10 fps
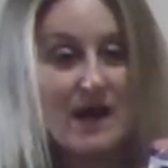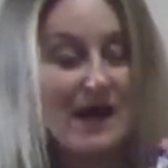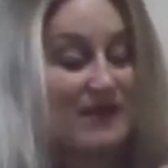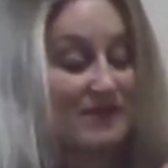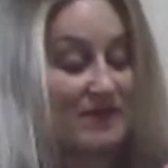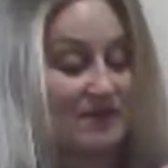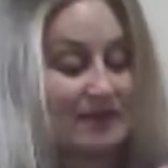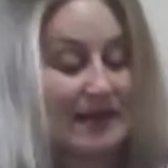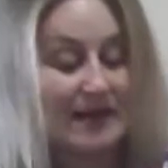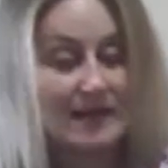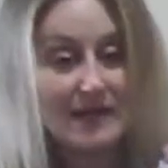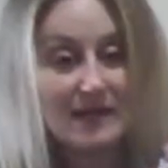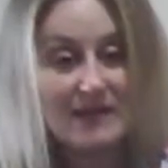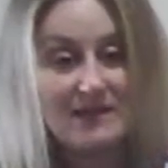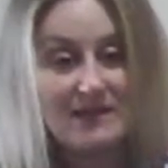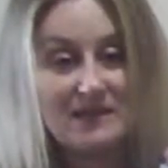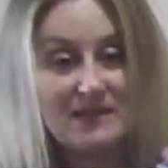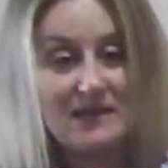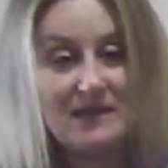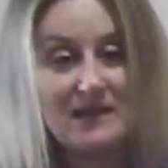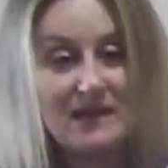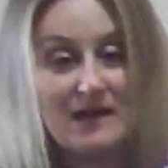and then letting the